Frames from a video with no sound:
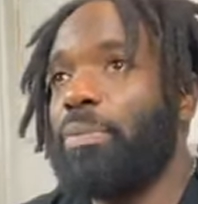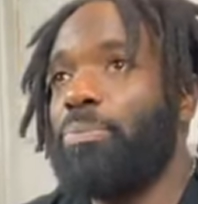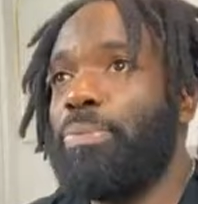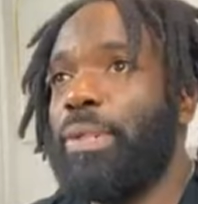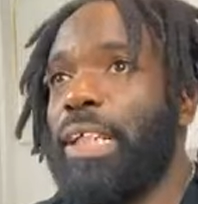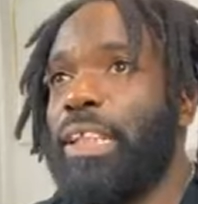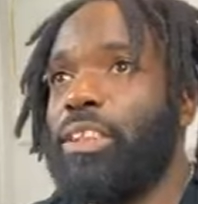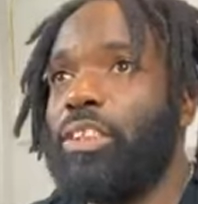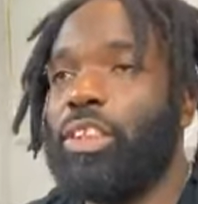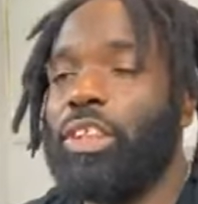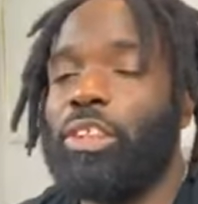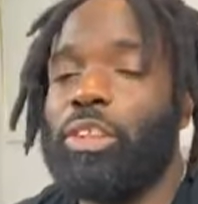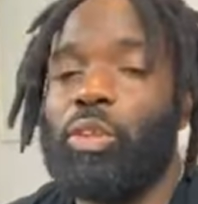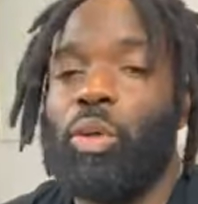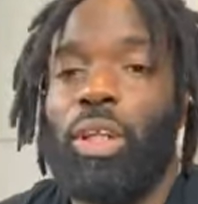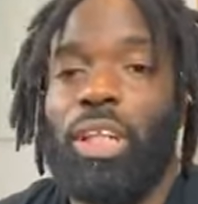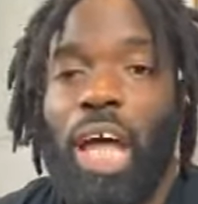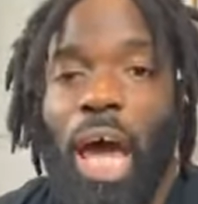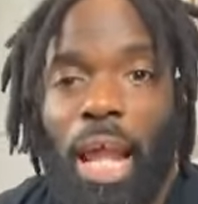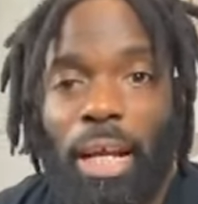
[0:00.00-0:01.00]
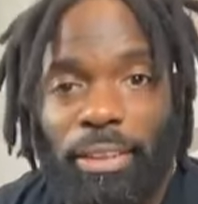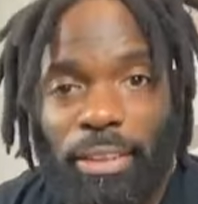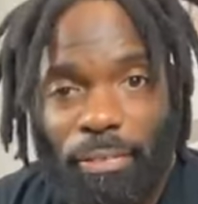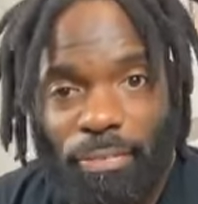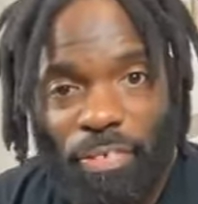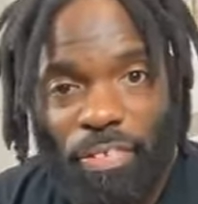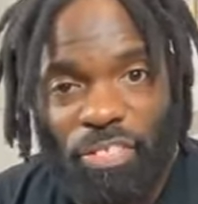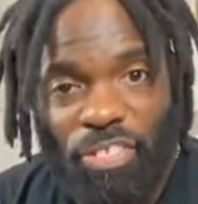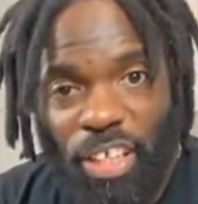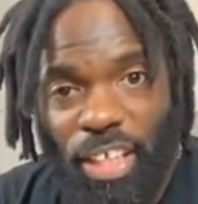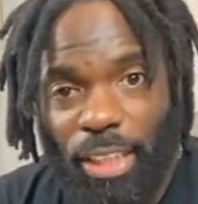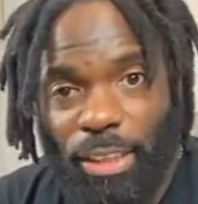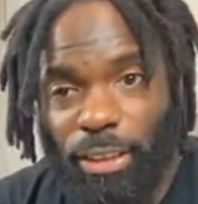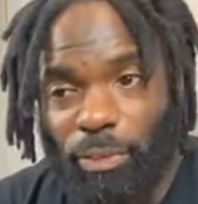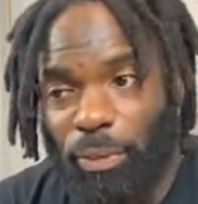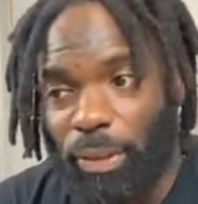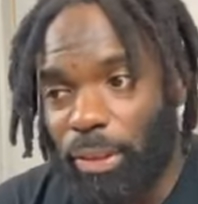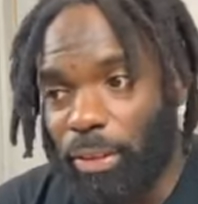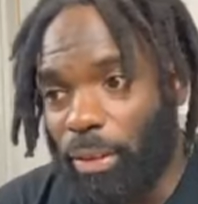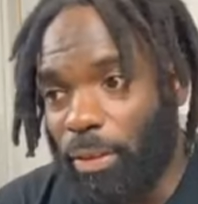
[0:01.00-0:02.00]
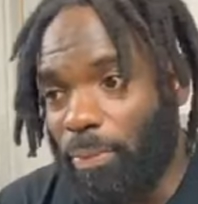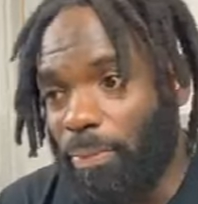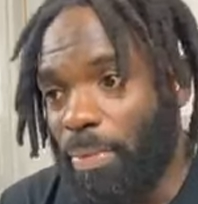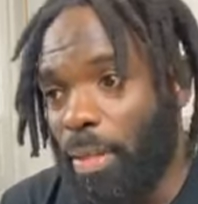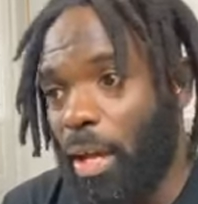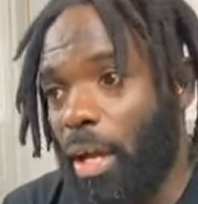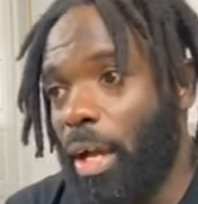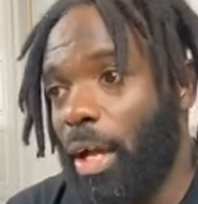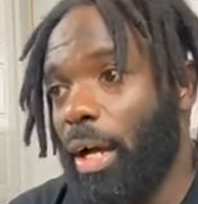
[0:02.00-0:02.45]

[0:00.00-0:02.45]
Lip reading: With the beets, you can do a lot of different things with them.